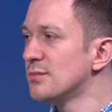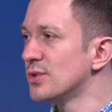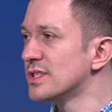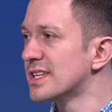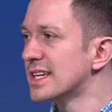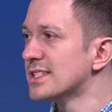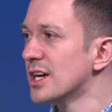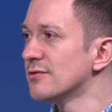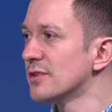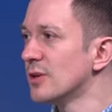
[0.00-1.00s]
Moyes takes
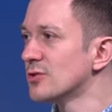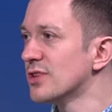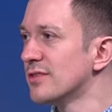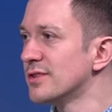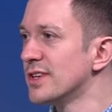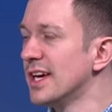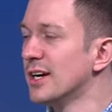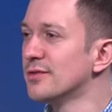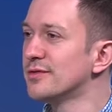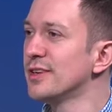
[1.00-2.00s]
over at Old Trafford
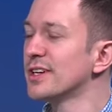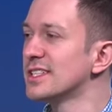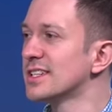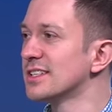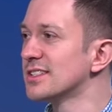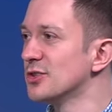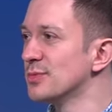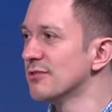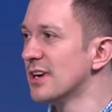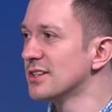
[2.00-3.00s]
now. Fergie's going to still
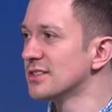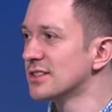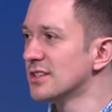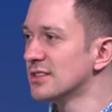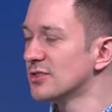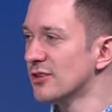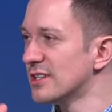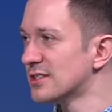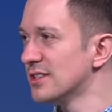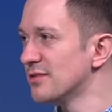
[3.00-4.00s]
be around as a
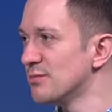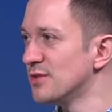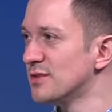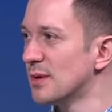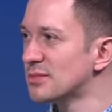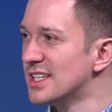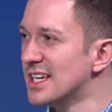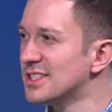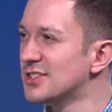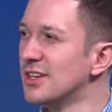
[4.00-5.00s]
director. They've moved him
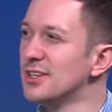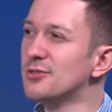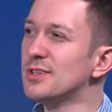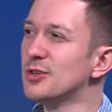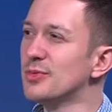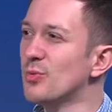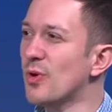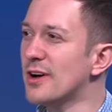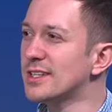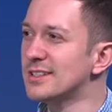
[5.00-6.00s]
upstairs. Are you a little bit
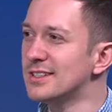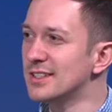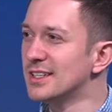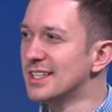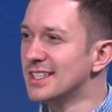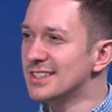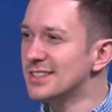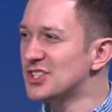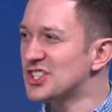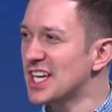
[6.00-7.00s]
worried that the
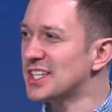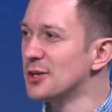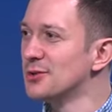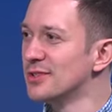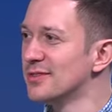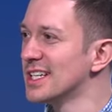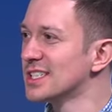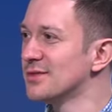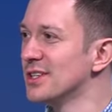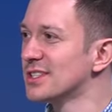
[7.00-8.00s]
shadow of
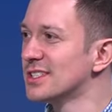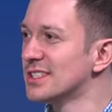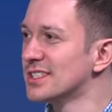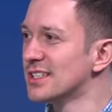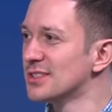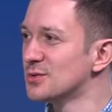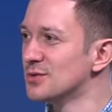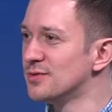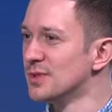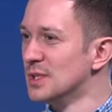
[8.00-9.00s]
Alex Ferguson is going to sort
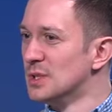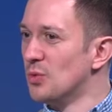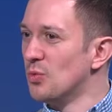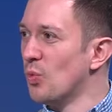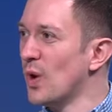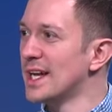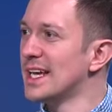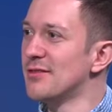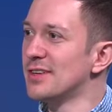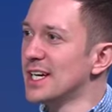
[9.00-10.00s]
of weigh
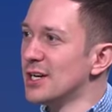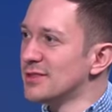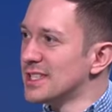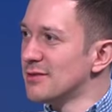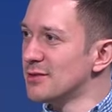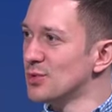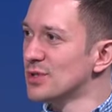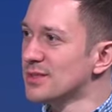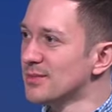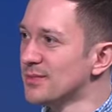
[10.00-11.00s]
heavily over David
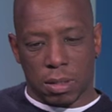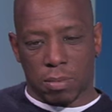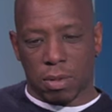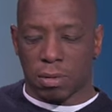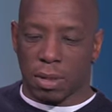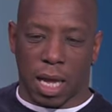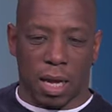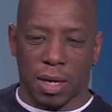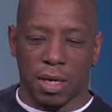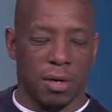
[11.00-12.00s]
Moyes? Well, how
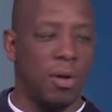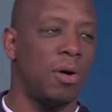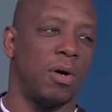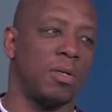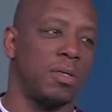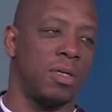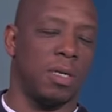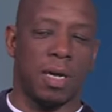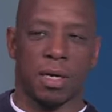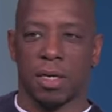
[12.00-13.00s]
can it not? You
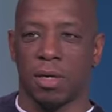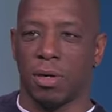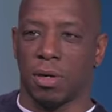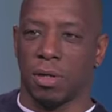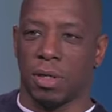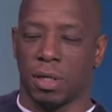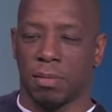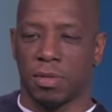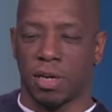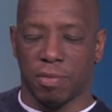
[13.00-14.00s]
know, how can it not?
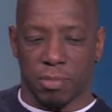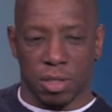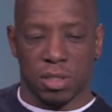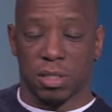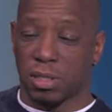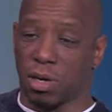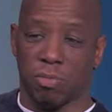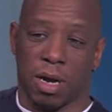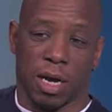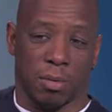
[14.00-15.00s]
David Moyes is his
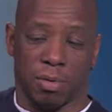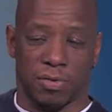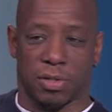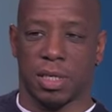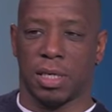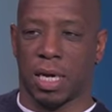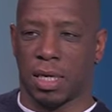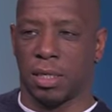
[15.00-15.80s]
old man, and we've seen that.